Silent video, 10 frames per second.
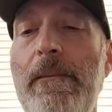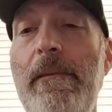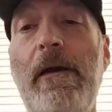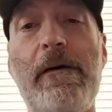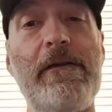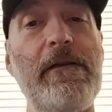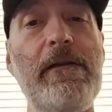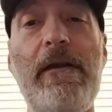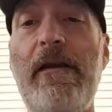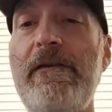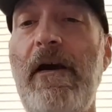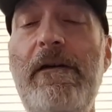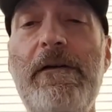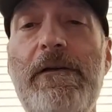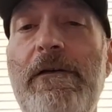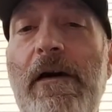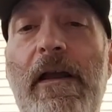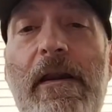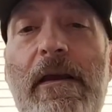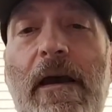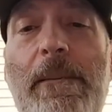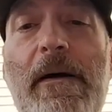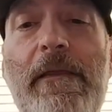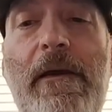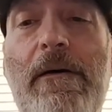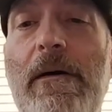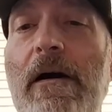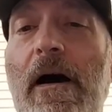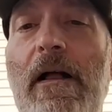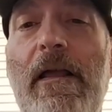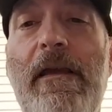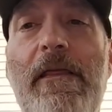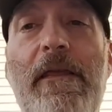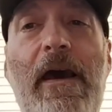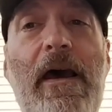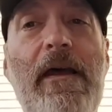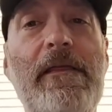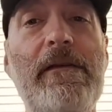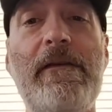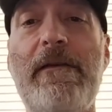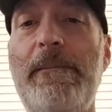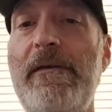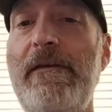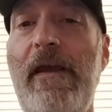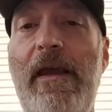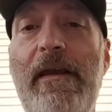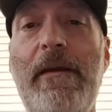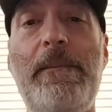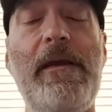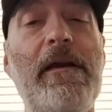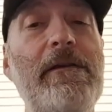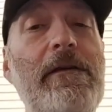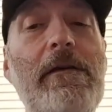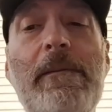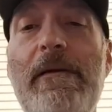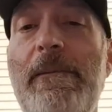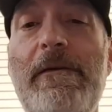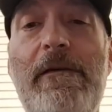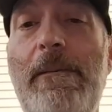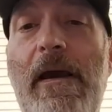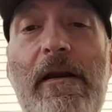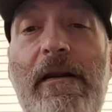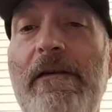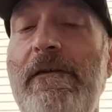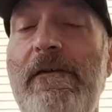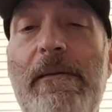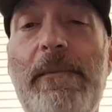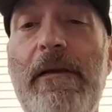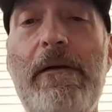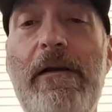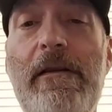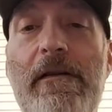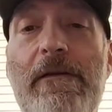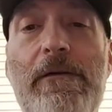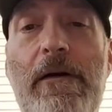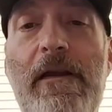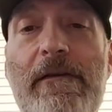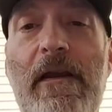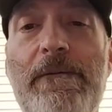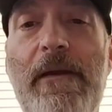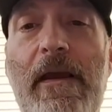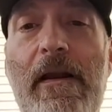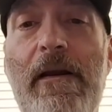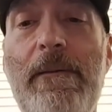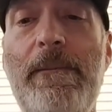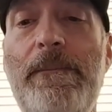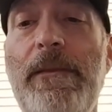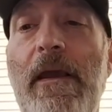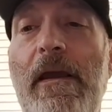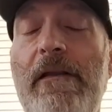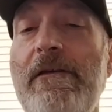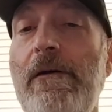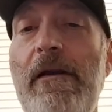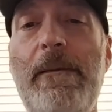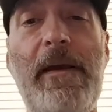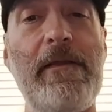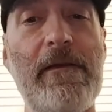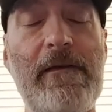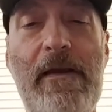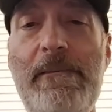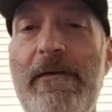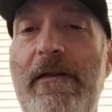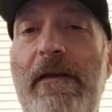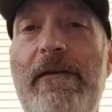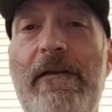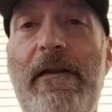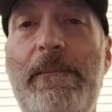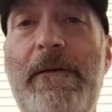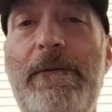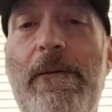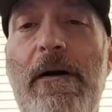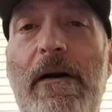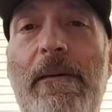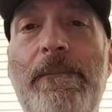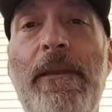It's understood among the Oankali that this is a mistake because humanity is simply going to destroy itself again. It's going to make the same mistakes it did before,